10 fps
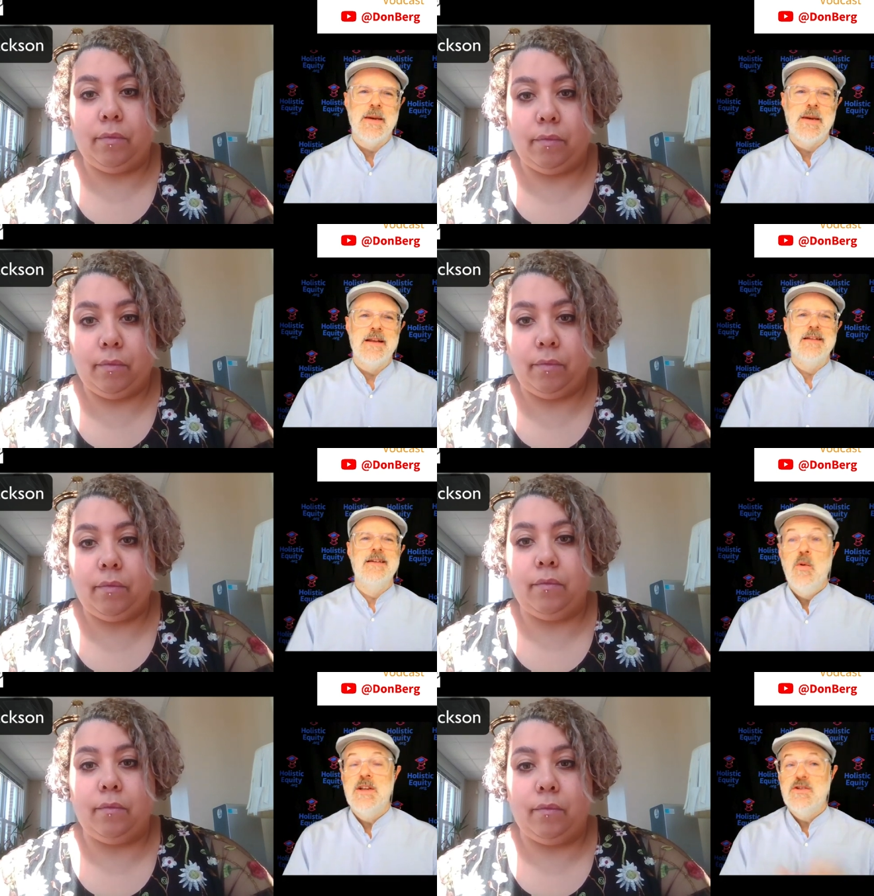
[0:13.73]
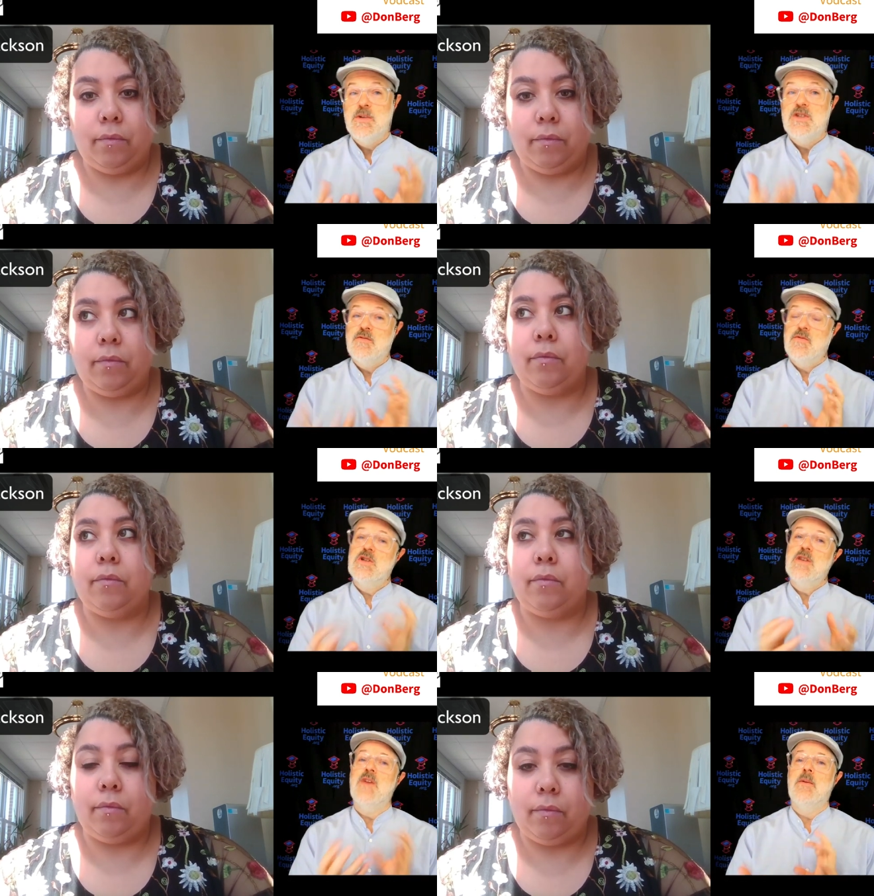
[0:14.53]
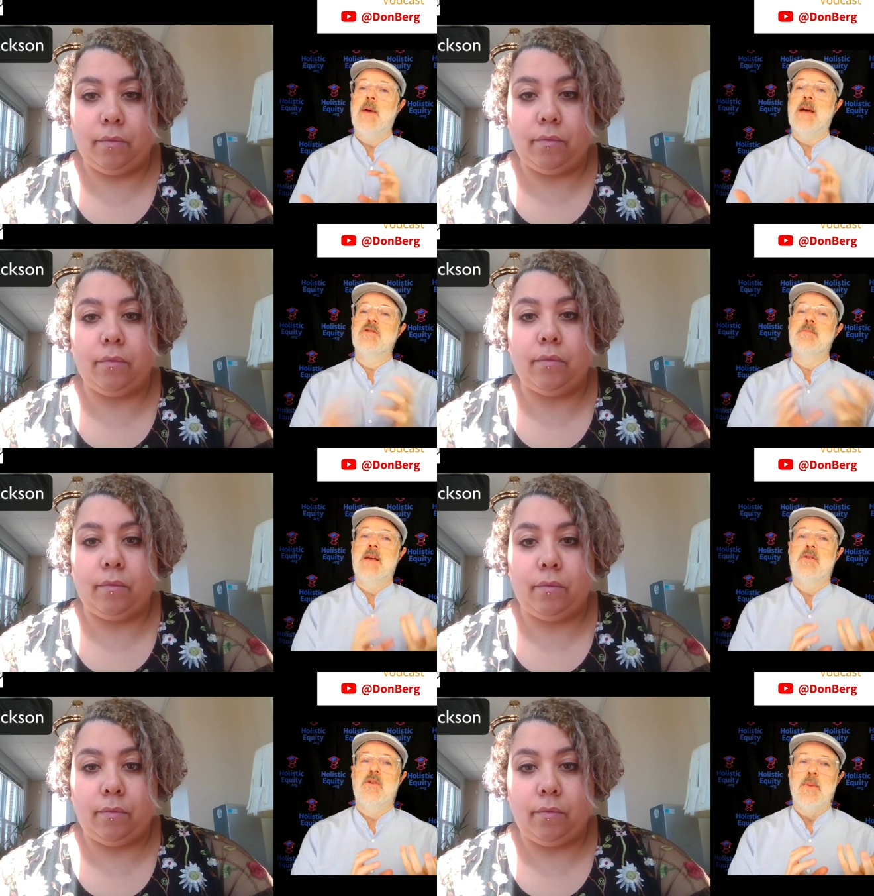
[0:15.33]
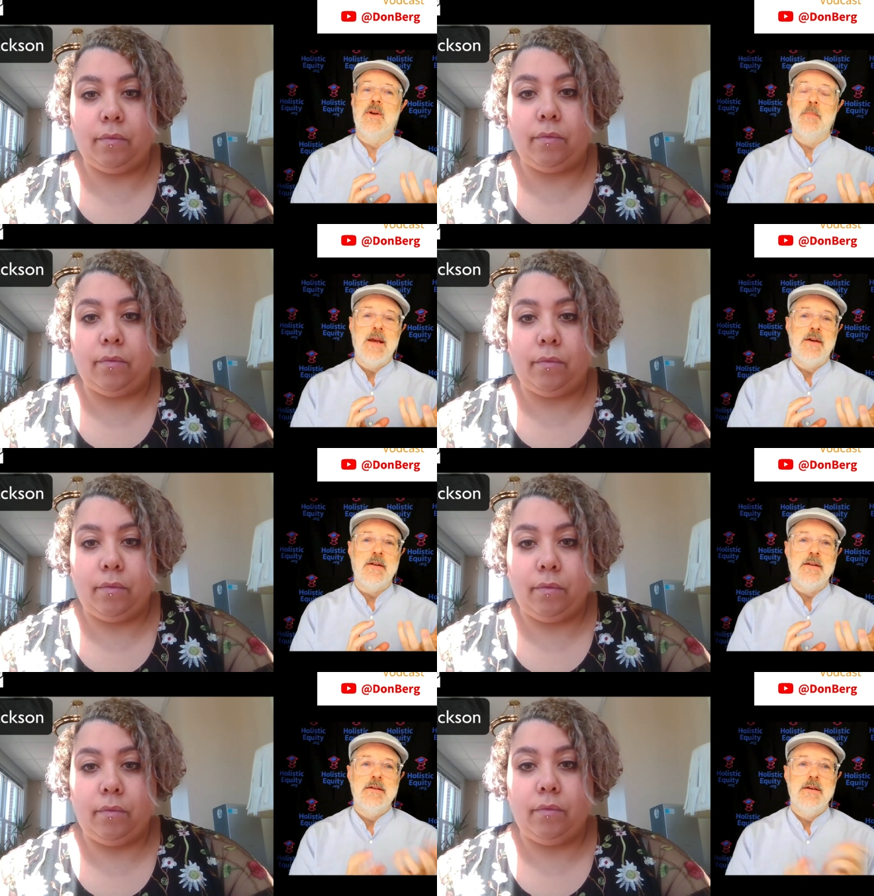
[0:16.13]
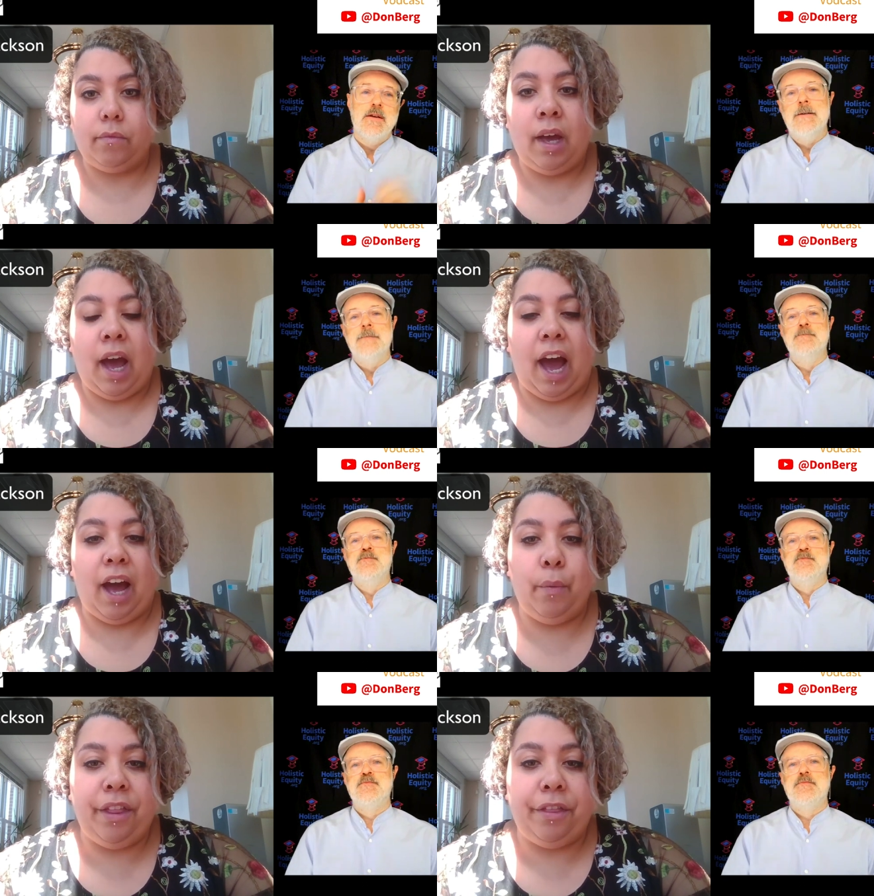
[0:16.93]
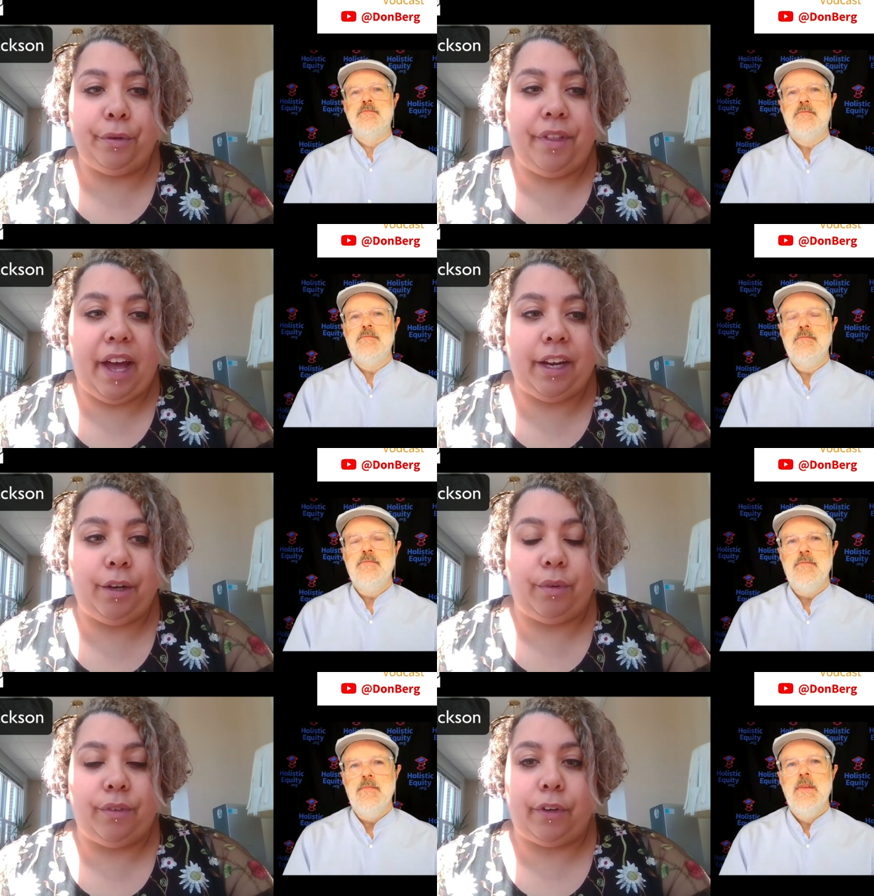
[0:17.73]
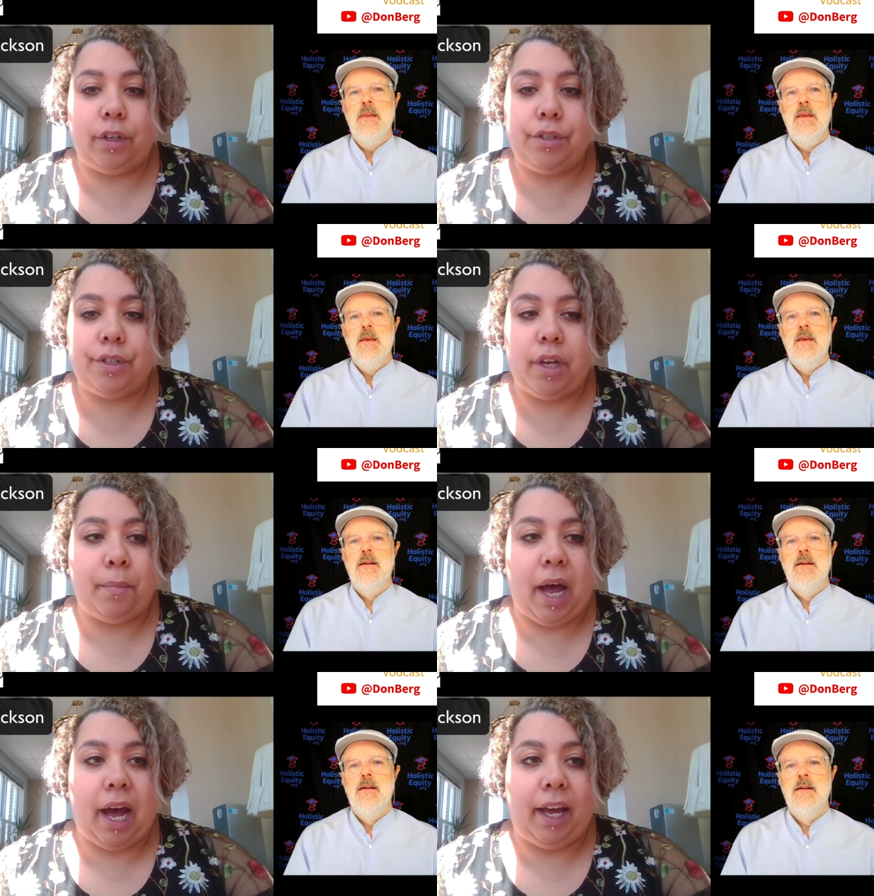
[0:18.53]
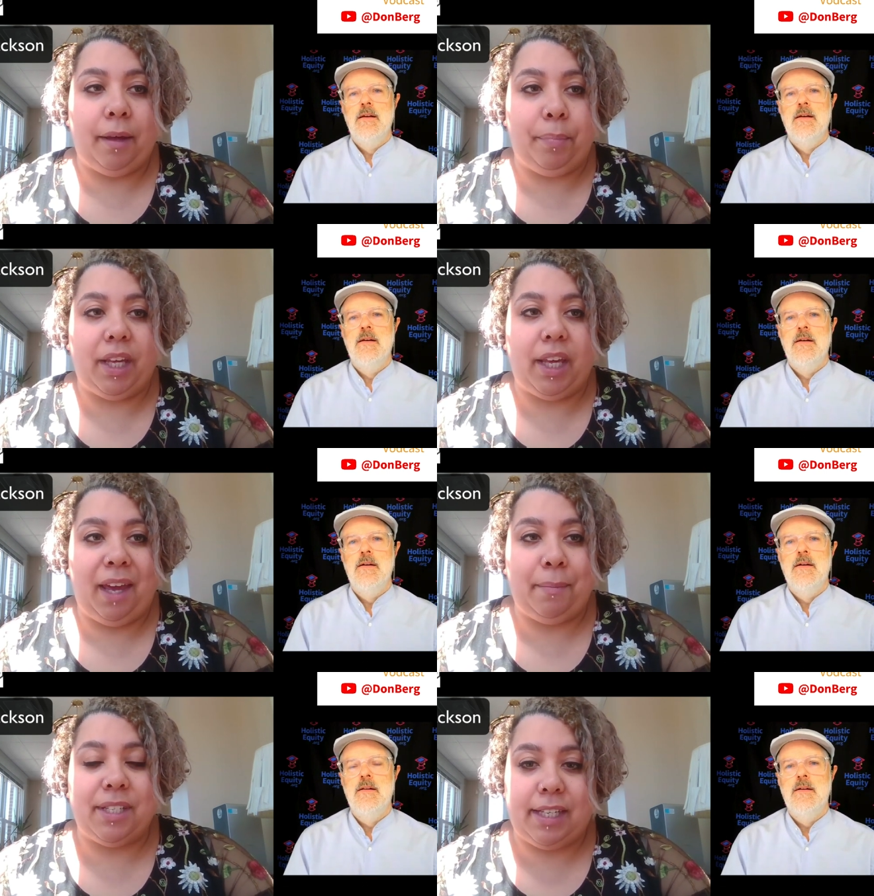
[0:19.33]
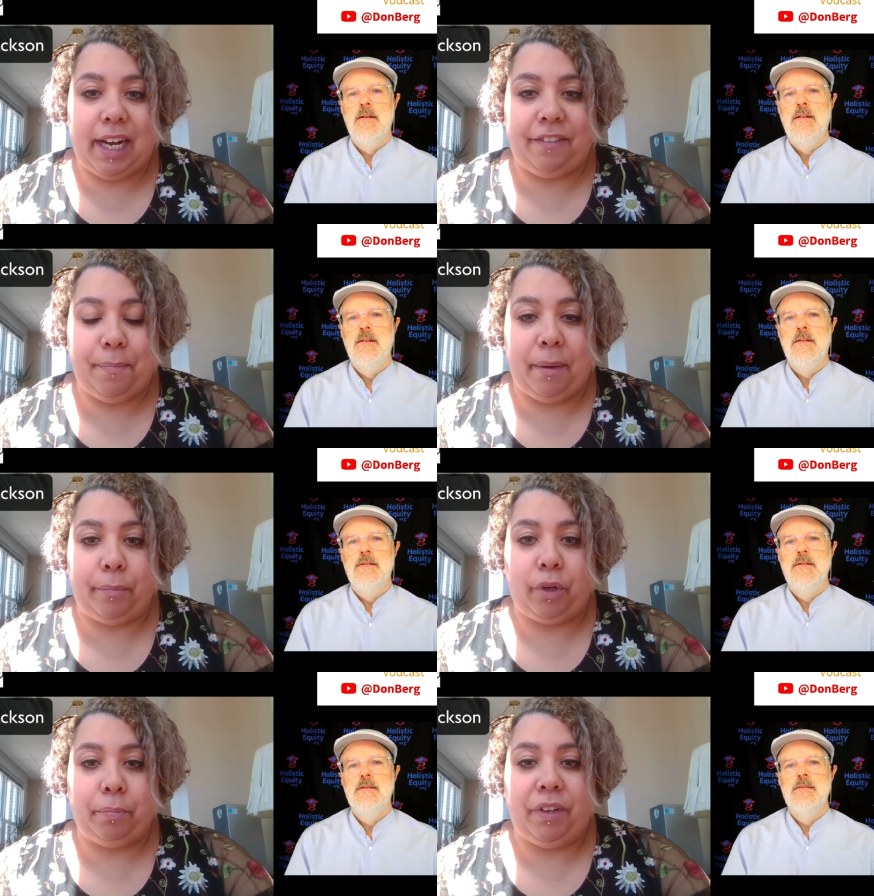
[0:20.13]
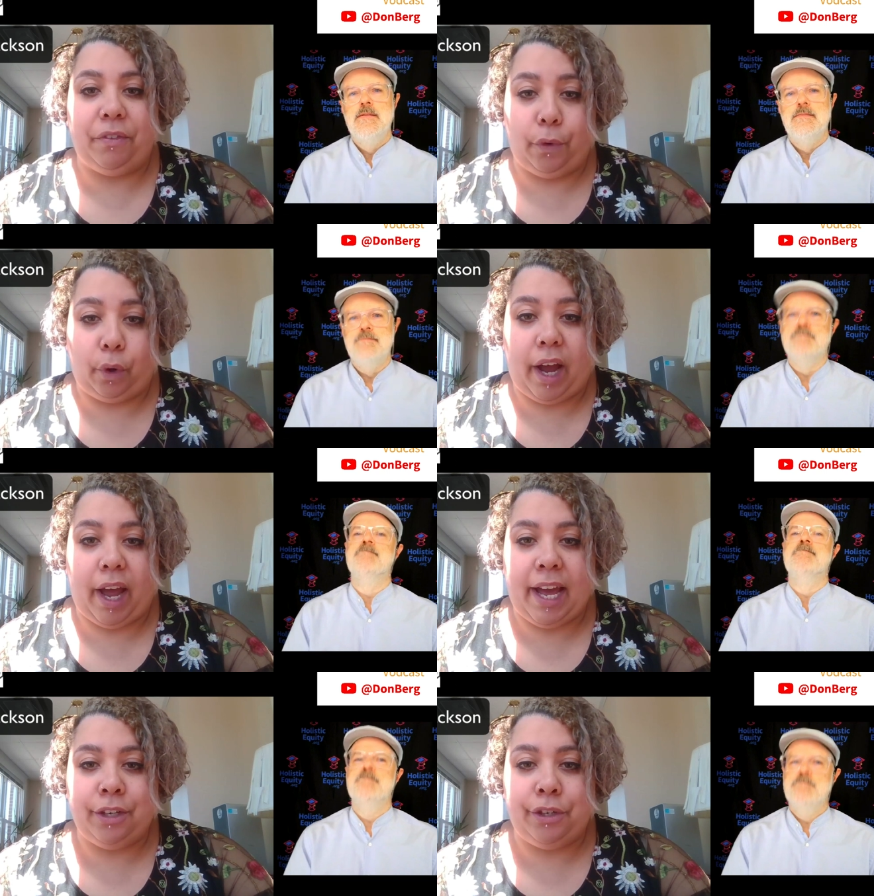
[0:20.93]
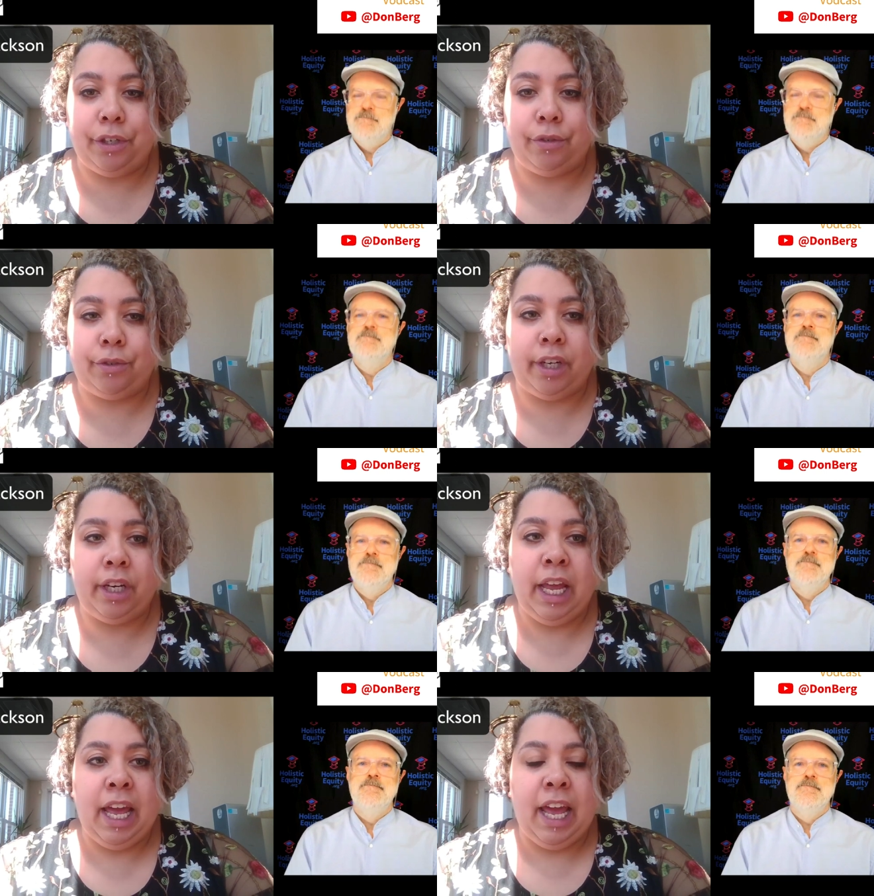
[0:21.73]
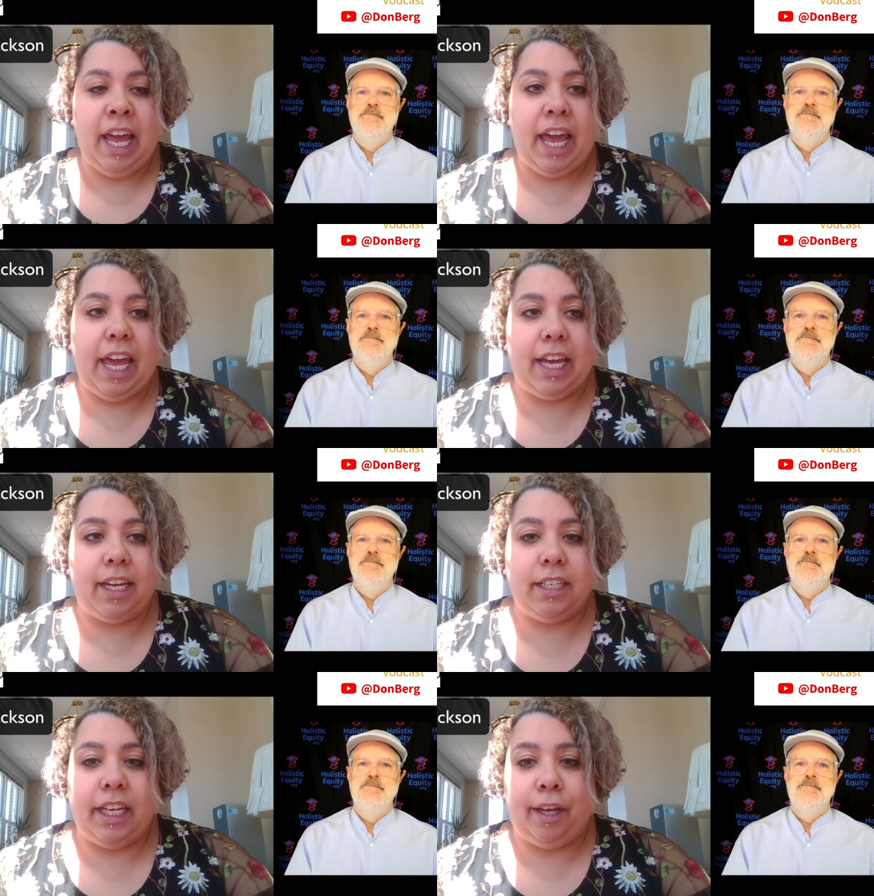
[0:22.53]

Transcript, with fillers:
Speaker 1: about it, which which she felt actually made her a better parent.
Speaker 2: I went through that in reverse. I became a staff member before mm. I had children, and